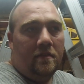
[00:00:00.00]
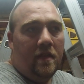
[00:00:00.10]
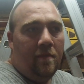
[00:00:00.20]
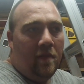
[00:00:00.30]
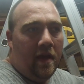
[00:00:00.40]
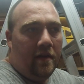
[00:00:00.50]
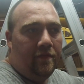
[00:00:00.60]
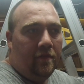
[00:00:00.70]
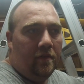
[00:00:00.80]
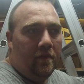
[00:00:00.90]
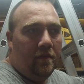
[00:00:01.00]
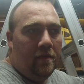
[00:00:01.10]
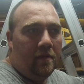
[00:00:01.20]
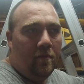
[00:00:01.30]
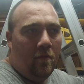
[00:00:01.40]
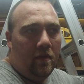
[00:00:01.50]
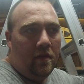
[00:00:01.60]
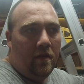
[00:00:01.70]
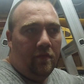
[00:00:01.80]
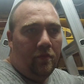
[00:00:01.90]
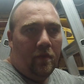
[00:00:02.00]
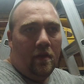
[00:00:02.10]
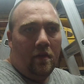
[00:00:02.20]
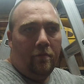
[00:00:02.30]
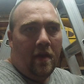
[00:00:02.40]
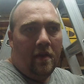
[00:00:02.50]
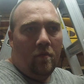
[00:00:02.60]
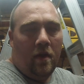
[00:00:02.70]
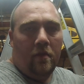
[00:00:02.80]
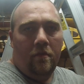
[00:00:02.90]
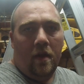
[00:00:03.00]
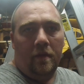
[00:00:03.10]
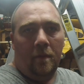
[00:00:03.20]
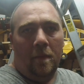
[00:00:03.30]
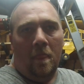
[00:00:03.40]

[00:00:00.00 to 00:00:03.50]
step ladder for a big boy, 300-pound weight rating.